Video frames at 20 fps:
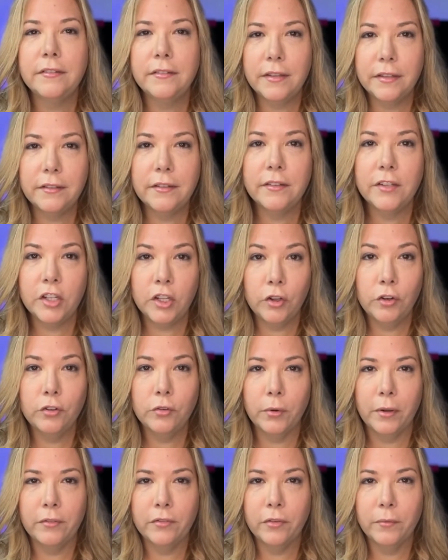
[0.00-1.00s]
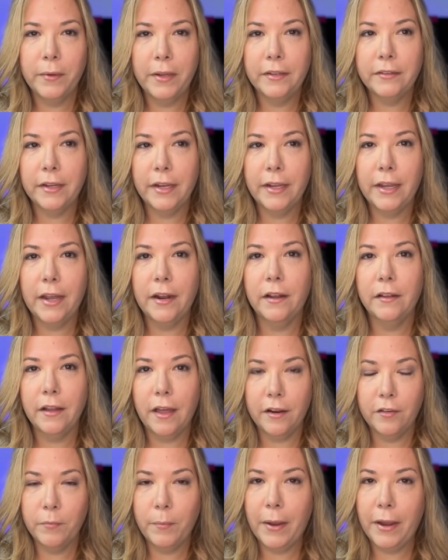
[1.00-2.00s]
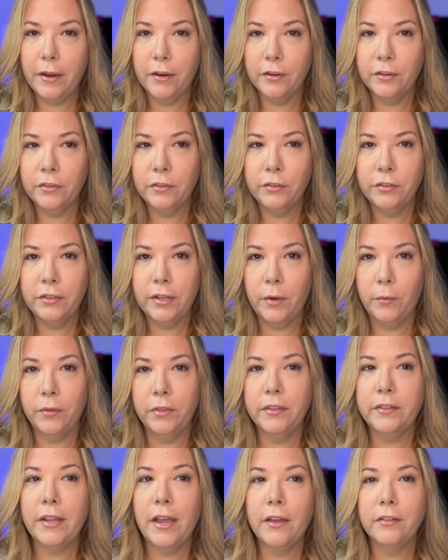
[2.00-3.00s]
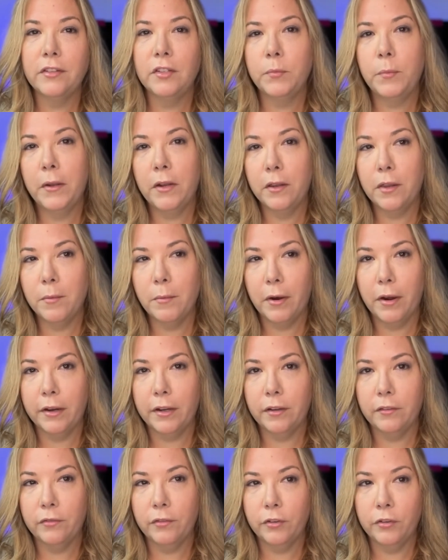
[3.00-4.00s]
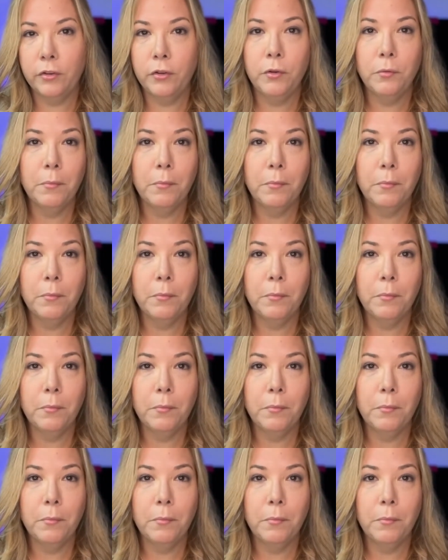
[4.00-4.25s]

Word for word: This is a huge one for me as I get a lot of buyers who say, well, this house has been on the market for two